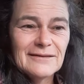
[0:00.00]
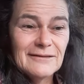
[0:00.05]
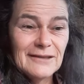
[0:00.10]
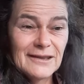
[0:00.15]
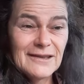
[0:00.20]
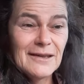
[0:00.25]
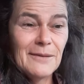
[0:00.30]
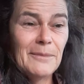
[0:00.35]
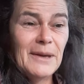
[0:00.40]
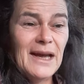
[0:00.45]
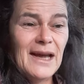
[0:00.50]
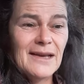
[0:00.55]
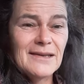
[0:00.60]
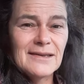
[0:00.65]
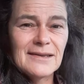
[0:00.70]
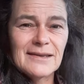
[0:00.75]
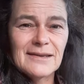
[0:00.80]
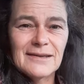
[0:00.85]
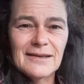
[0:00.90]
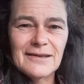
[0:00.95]
It's a
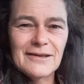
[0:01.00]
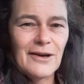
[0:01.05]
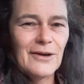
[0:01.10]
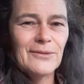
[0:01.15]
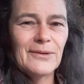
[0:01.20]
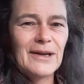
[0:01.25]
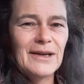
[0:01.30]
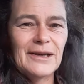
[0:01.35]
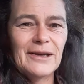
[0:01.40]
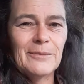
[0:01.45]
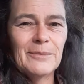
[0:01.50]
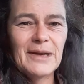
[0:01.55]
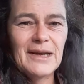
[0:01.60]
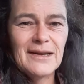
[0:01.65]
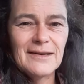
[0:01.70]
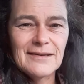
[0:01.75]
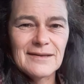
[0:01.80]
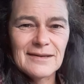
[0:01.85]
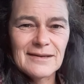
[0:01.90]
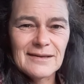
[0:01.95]
mess. It's already a
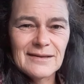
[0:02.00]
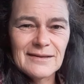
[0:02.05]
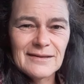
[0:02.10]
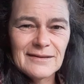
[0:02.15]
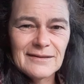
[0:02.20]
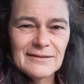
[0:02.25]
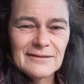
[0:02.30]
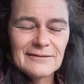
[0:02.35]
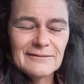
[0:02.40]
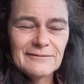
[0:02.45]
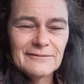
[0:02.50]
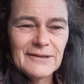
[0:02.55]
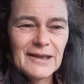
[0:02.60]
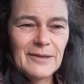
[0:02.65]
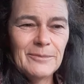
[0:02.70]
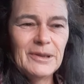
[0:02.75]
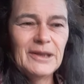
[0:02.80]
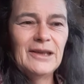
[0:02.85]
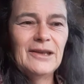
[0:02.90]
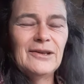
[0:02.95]
mess. How
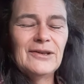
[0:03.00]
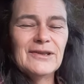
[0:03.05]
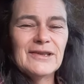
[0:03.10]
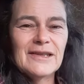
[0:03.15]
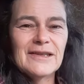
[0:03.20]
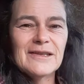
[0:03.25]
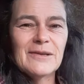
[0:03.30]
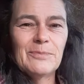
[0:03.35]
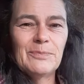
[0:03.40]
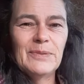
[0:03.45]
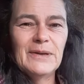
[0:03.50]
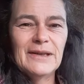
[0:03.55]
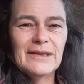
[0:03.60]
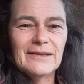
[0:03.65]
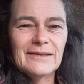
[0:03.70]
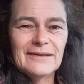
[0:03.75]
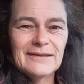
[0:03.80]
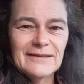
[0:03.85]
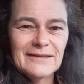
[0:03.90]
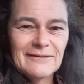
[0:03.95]
many years has it been?